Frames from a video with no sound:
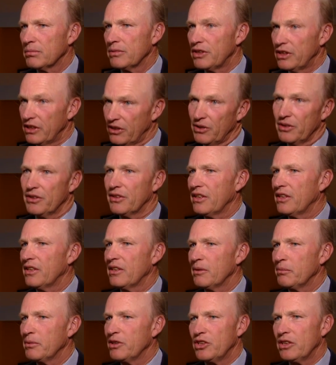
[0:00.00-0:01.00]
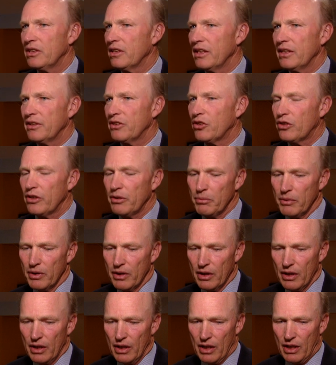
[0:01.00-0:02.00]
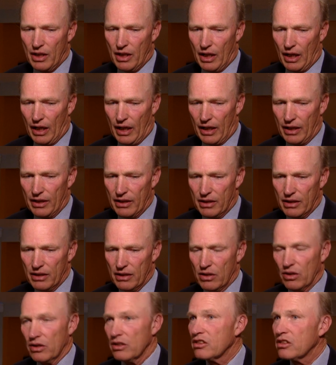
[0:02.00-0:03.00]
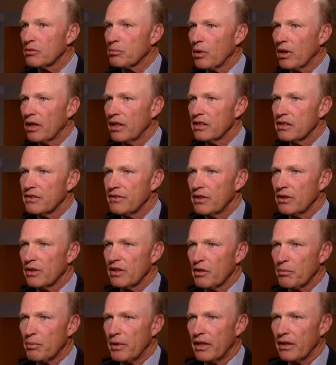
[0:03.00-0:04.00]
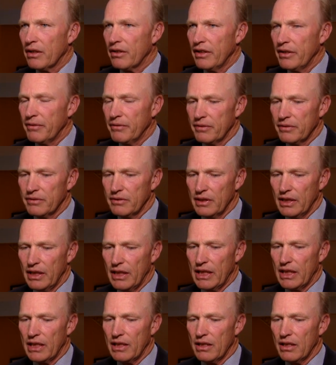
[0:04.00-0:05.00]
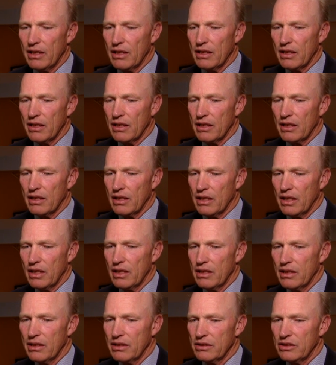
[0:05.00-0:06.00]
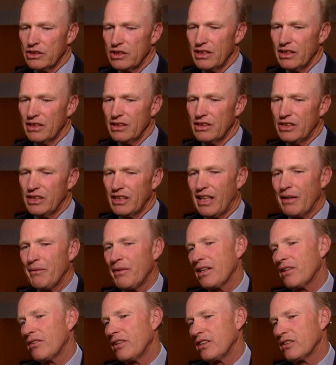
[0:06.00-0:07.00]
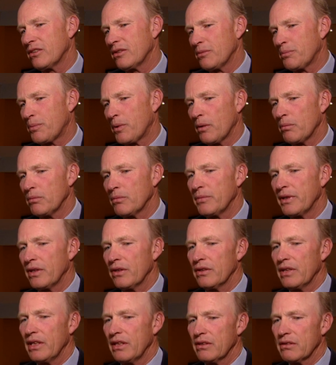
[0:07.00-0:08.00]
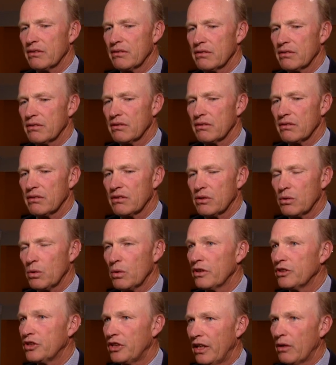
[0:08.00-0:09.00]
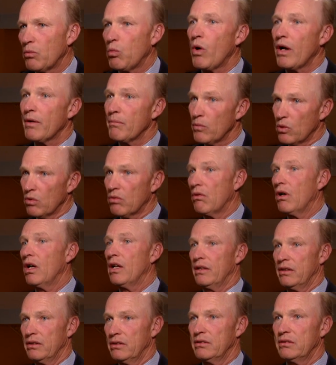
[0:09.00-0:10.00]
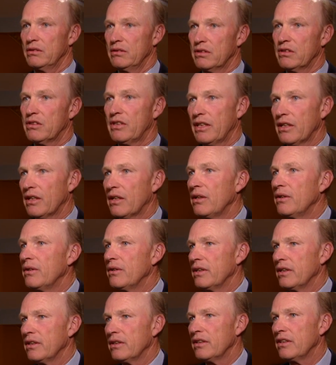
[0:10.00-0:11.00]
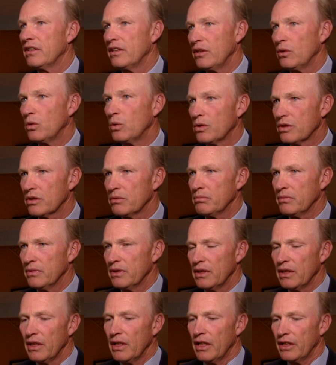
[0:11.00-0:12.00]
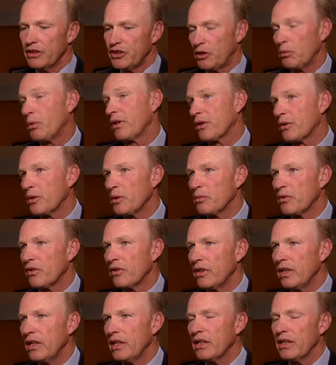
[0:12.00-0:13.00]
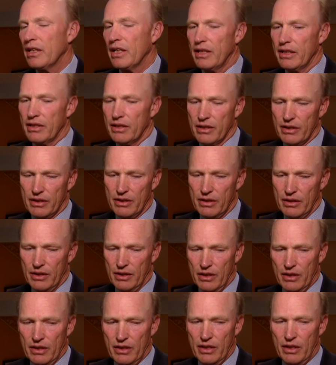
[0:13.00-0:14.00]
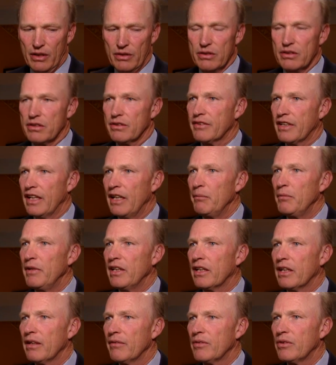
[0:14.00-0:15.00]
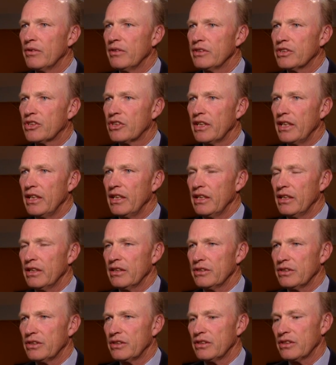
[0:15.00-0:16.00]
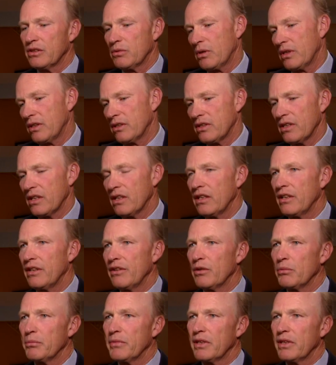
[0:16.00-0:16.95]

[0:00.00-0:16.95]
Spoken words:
She got third, but she didn't get the trip. And not a surprise if you look at her pedigree. And then she came out of the race with a problem. We got that sort of, she had one more run at St. Cloud in the autumn, and she won a Group 3, and then the owners of Gamely kept her in training, and she's won a Dahlia, a